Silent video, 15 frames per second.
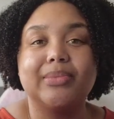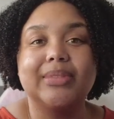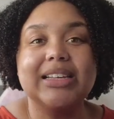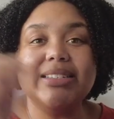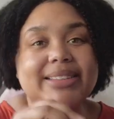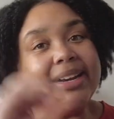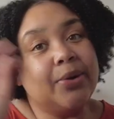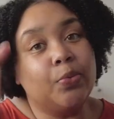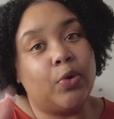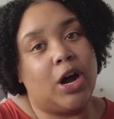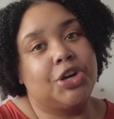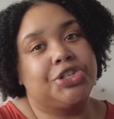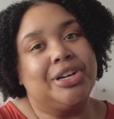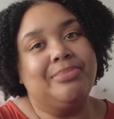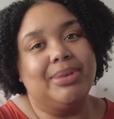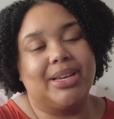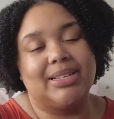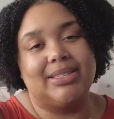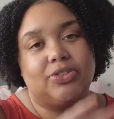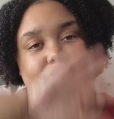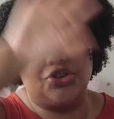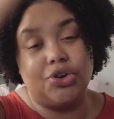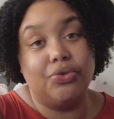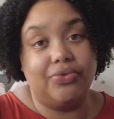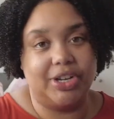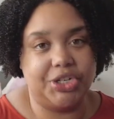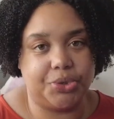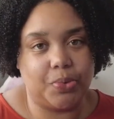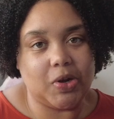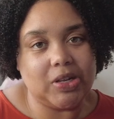sit and watch him because there's no
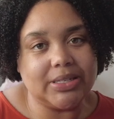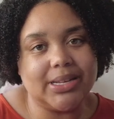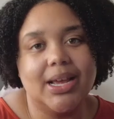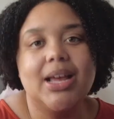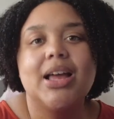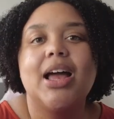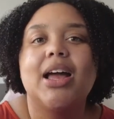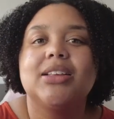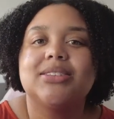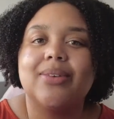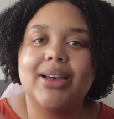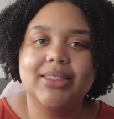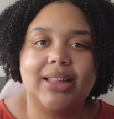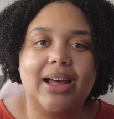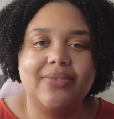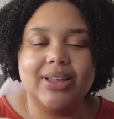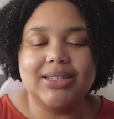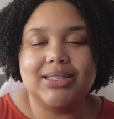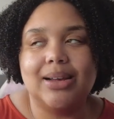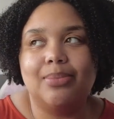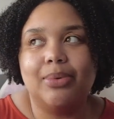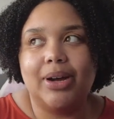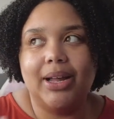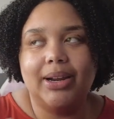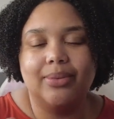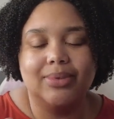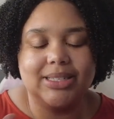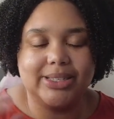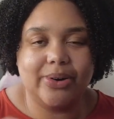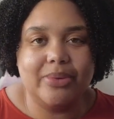visuals. So I love that someone
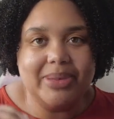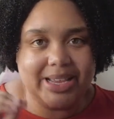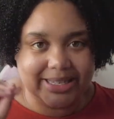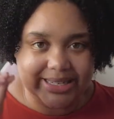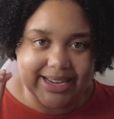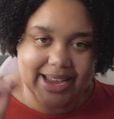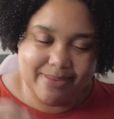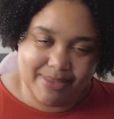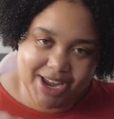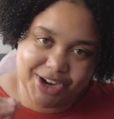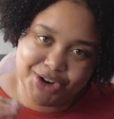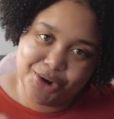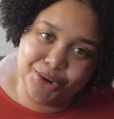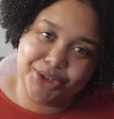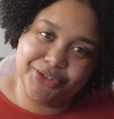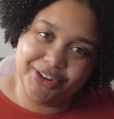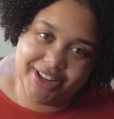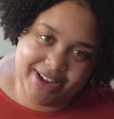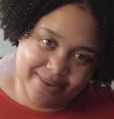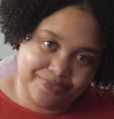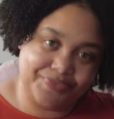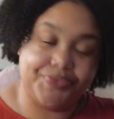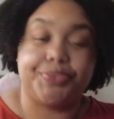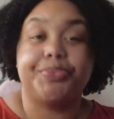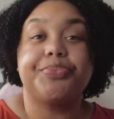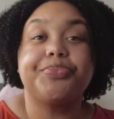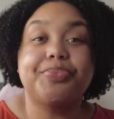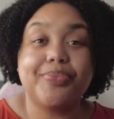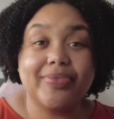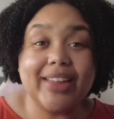was so amazing and made notes for them.
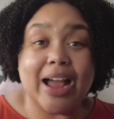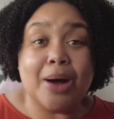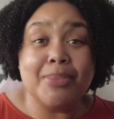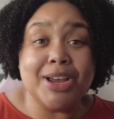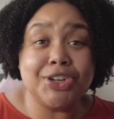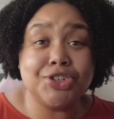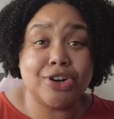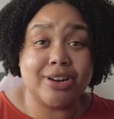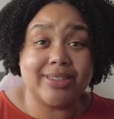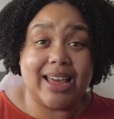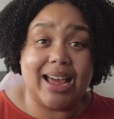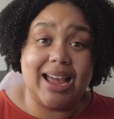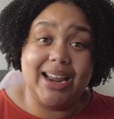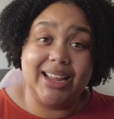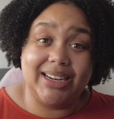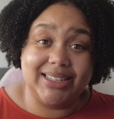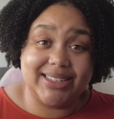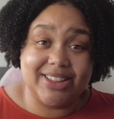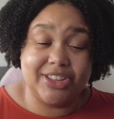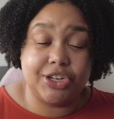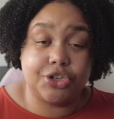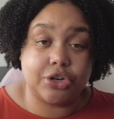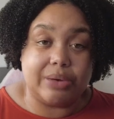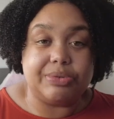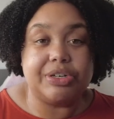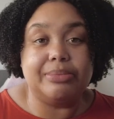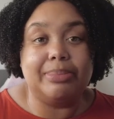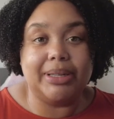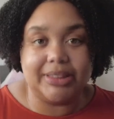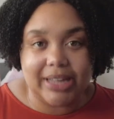I'll make sure that it is in the description
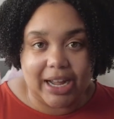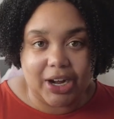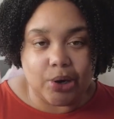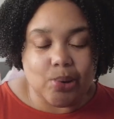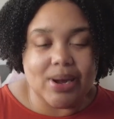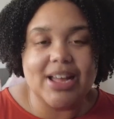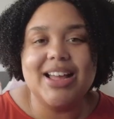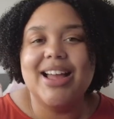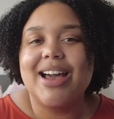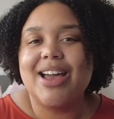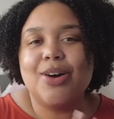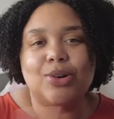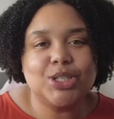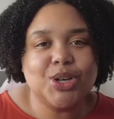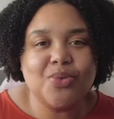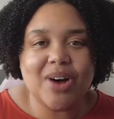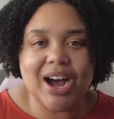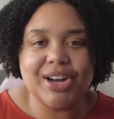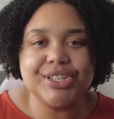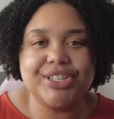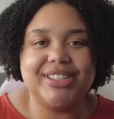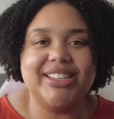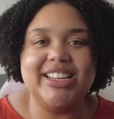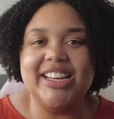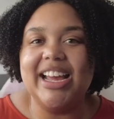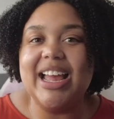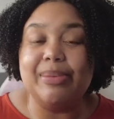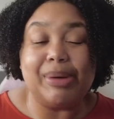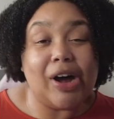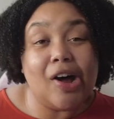below. I also watched the
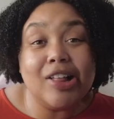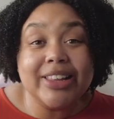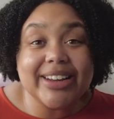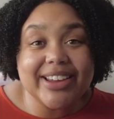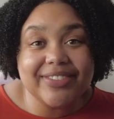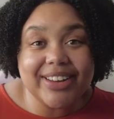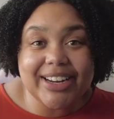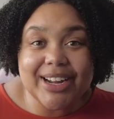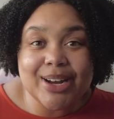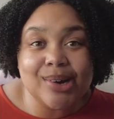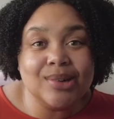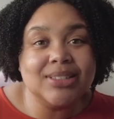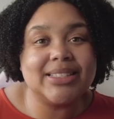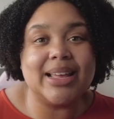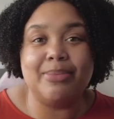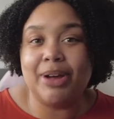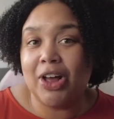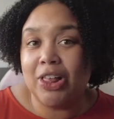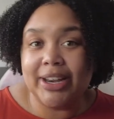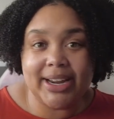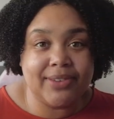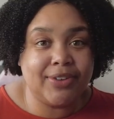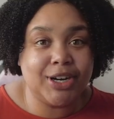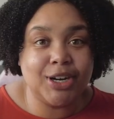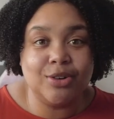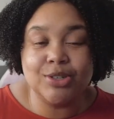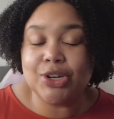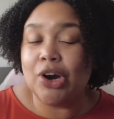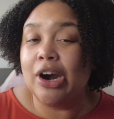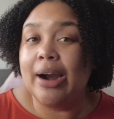Emma Holiday videos. The Emma Holiday
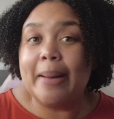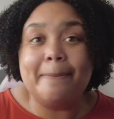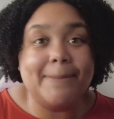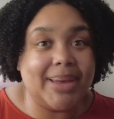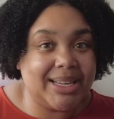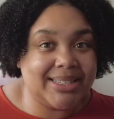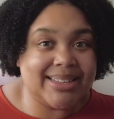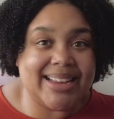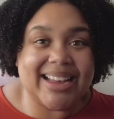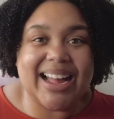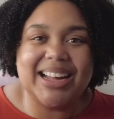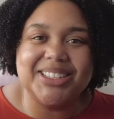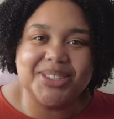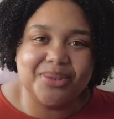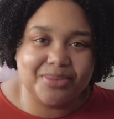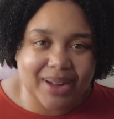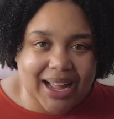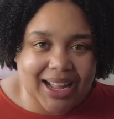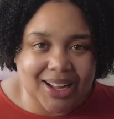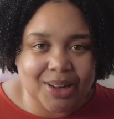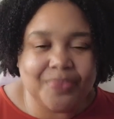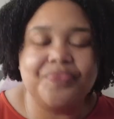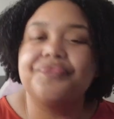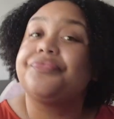videos are amazing as well.